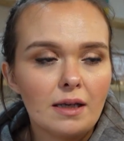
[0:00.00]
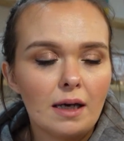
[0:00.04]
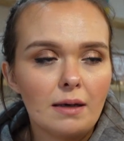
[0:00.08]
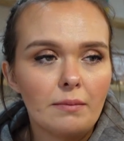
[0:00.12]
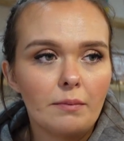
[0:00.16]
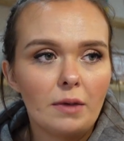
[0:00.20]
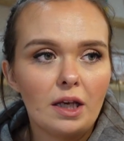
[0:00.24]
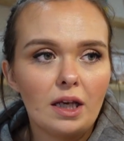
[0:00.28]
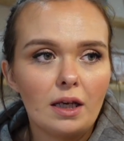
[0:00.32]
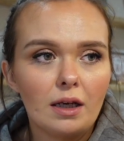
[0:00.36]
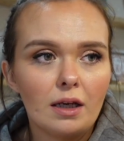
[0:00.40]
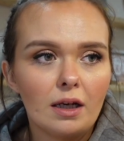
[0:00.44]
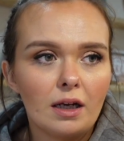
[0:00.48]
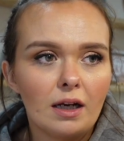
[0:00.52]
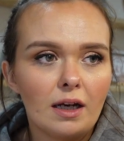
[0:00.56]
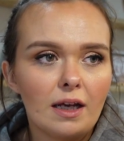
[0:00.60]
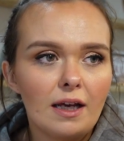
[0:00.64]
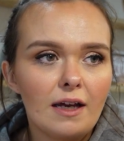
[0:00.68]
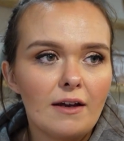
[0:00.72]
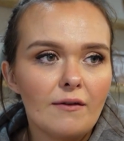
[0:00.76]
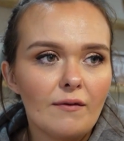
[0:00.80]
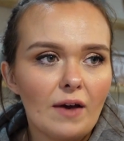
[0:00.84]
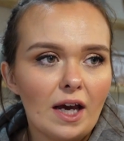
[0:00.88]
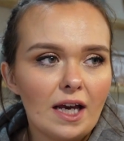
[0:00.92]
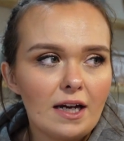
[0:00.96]
I mean,
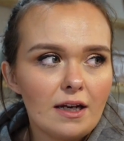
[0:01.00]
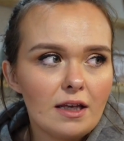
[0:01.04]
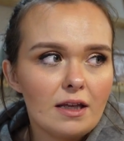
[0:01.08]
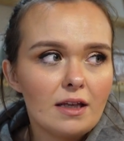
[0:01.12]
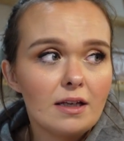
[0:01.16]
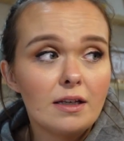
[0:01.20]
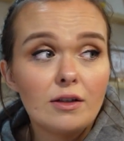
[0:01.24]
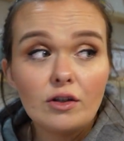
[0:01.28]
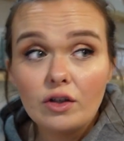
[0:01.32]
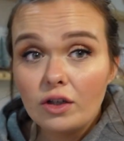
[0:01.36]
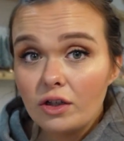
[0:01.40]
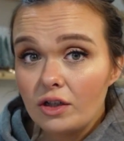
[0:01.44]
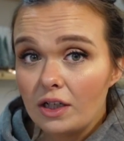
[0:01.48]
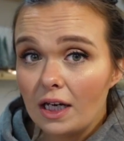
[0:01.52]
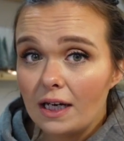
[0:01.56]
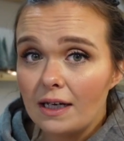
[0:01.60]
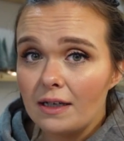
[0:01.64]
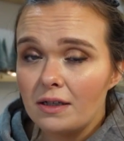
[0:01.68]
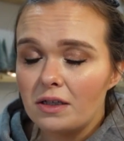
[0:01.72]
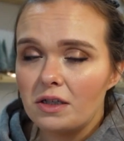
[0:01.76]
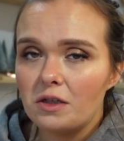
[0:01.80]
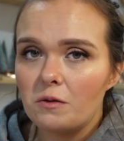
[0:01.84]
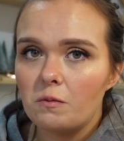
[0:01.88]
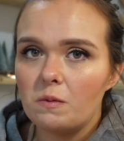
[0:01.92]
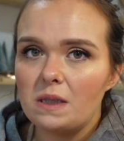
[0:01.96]
if anything should
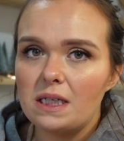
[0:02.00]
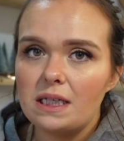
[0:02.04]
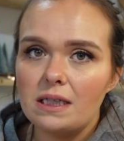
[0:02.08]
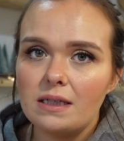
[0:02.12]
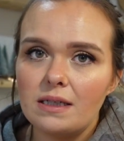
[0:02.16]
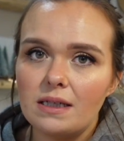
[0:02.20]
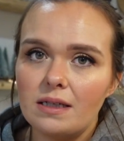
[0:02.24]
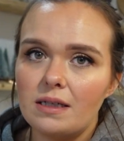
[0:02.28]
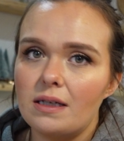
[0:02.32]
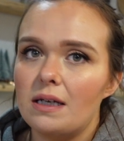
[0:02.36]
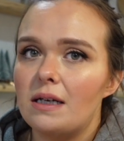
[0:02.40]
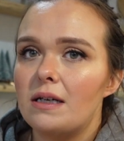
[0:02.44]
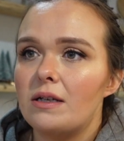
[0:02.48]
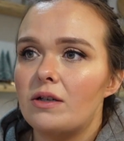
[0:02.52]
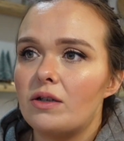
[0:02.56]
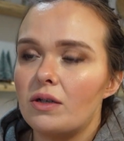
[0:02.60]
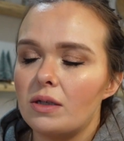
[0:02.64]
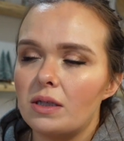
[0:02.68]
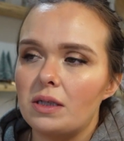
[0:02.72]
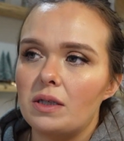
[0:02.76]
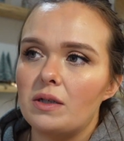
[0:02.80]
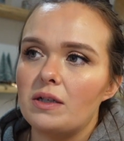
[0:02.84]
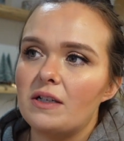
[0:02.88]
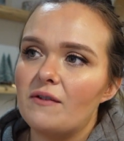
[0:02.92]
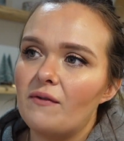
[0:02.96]
change, we did it
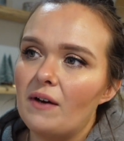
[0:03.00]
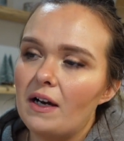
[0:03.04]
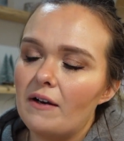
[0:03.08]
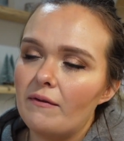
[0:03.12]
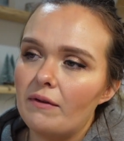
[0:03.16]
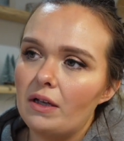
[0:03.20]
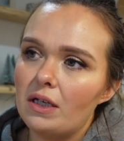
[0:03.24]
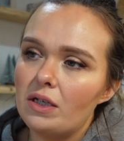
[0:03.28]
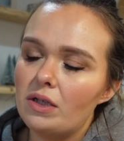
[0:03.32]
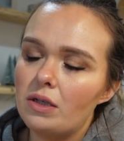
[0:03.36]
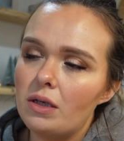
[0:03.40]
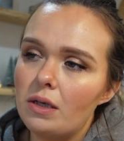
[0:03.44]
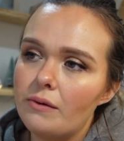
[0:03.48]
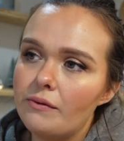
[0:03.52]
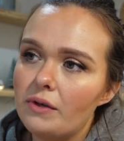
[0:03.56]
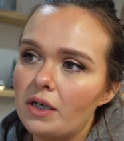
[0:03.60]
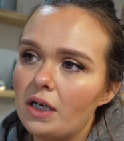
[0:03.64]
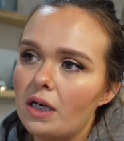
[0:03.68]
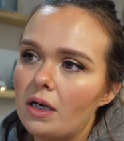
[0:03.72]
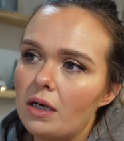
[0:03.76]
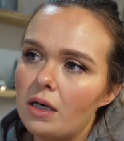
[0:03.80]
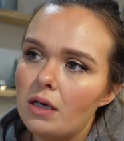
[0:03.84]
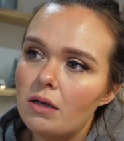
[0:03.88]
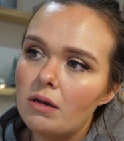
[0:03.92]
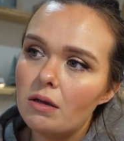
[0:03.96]
just us five last year,
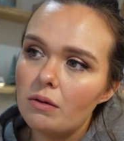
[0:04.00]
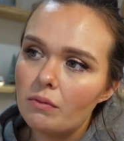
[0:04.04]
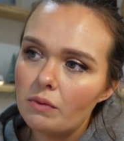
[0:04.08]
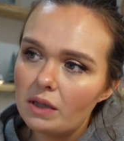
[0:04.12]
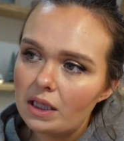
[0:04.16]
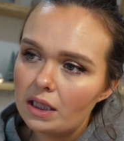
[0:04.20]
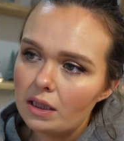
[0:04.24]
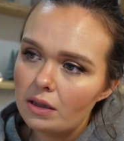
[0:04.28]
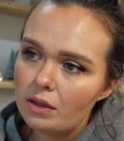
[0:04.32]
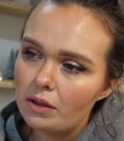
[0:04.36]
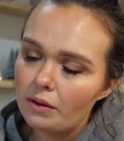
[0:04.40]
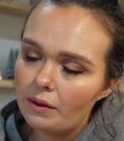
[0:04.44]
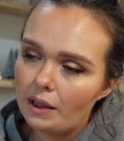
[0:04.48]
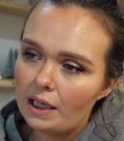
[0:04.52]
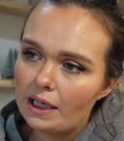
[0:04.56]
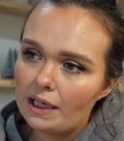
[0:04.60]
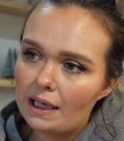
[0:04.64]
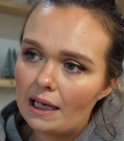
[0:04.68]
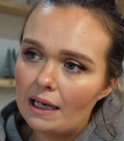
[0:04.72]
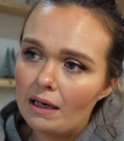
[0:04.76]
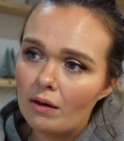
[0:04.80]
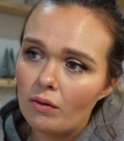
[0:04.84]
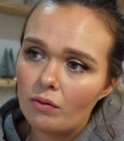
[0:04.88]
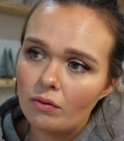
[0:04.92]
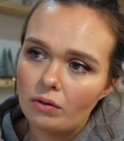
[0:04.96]
and I know that we can do it
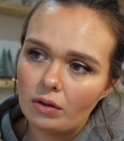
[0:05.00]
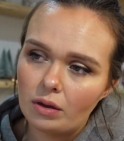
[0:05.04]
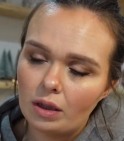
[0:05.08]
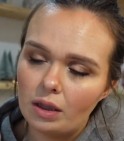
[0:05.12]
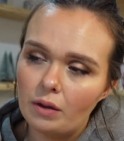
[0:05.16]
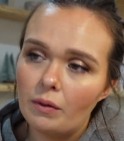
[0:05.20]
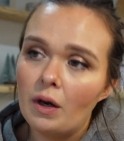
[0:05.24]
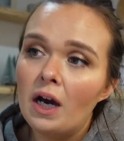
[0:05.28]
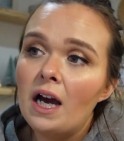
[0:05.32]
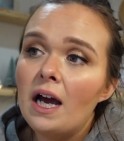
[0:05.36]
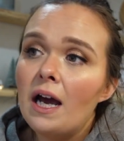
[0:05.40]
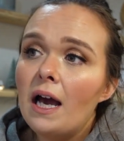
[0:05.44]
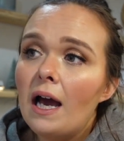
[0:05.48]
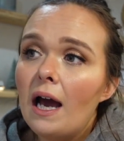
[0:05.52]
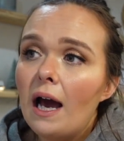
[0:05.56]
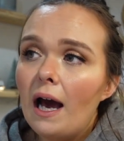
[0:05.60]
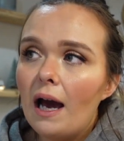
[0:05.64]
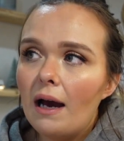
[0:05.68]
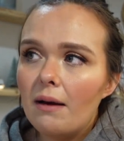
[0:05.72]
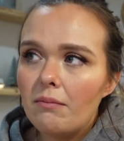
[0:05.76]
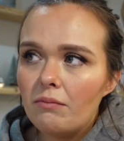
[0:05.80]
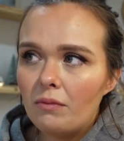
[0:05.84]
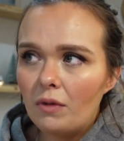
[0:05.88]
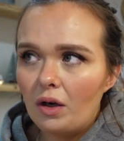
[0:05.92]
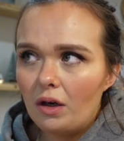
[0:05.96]
again, although
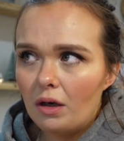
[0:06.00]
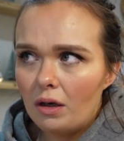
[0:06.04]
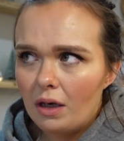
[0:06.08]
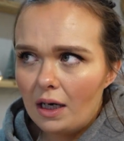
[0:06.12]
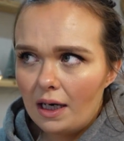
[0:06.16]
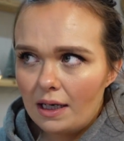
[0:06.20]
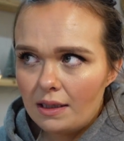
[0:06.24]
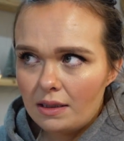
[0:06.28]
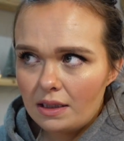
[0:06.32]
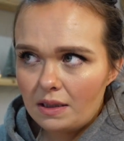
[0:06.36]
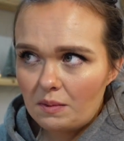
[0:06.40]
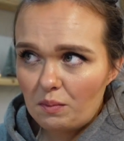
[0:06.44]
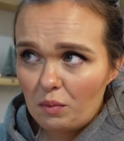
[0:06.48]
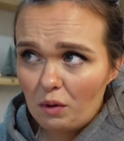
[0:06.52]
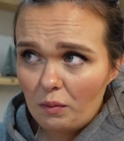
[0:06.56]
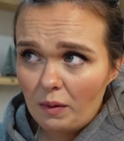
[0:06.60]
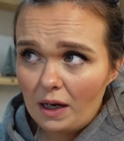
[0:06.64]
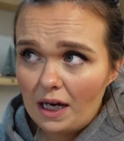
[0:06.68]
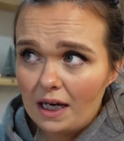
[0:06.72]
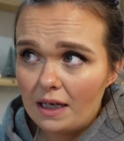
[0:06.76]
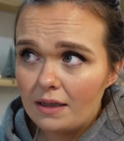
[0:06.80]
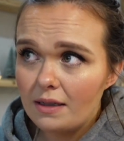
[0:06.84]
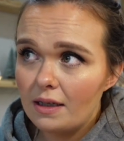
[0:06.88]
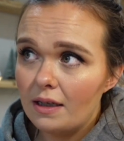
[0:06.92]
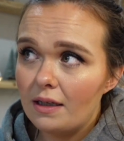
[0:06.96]
I'm not as
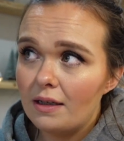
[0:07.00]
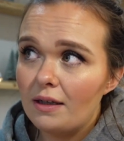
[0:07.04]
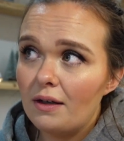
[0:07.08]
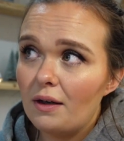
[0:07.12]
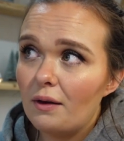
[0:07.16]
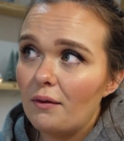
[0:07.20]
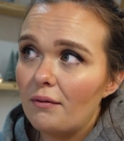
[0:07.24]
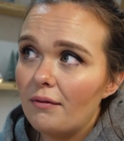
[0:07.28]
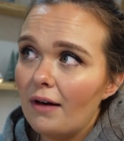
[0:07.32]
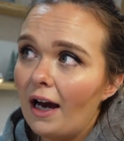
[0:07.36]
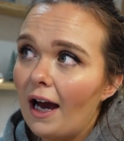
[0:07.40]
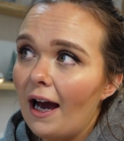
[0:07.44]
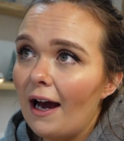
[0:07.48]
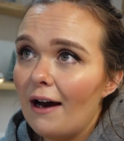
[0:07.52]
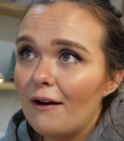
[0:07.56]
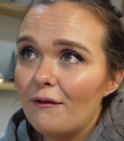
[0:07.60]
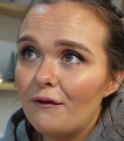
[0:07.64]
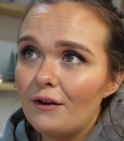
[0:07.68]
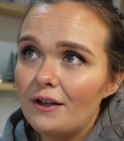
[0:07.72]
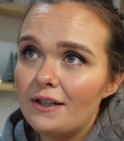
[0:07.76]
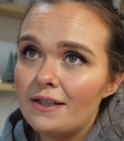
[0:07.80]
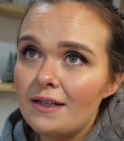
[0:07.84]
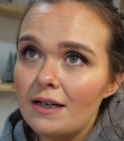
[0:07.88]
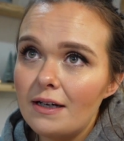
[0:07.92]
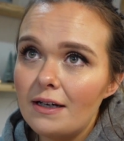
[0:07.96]
prepared and I don't have
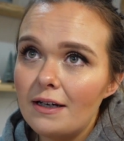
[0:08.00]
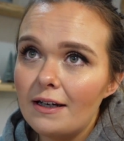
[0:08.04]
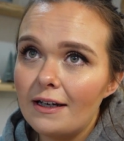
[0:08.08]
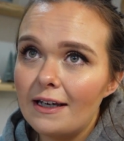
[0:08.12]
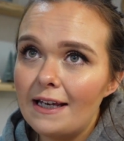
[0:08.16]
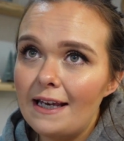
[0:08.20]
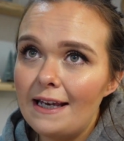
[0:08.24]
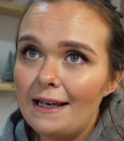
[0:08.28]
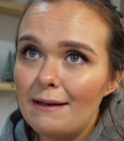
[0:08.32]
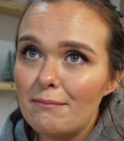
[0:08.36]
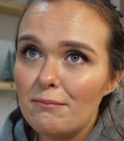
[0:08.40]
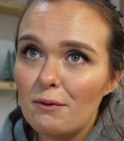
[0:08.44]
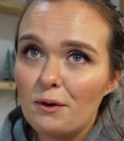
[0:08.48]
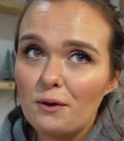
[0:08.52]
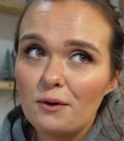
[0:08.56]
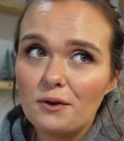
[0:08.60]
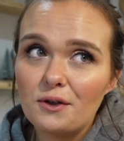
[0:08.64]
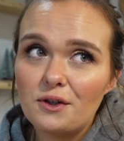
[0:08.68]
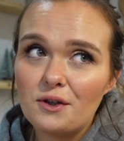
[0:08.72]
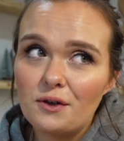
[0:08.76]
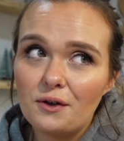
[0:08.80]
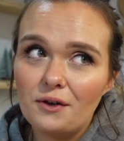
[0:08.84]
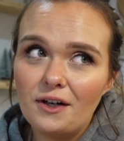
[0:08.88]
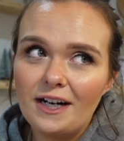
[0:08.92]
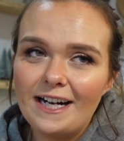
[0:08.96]
a turkey
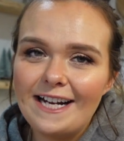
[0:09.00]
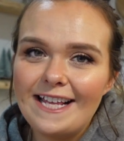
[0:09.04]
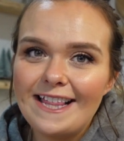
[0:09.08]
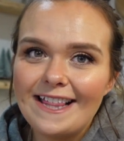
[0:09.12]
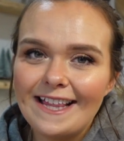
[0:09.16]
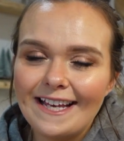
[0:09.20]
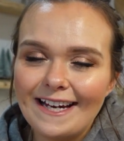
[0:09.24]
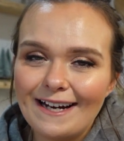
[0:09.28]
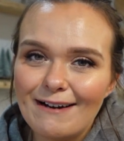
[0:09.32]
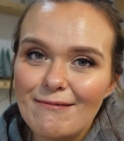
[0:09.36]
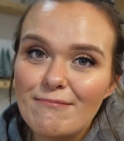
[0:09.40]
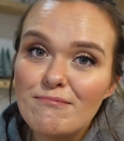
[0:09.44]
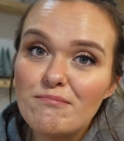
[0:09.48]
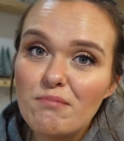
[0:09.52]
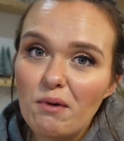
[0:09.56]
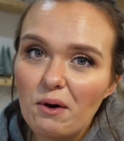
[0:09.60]
booked or anything.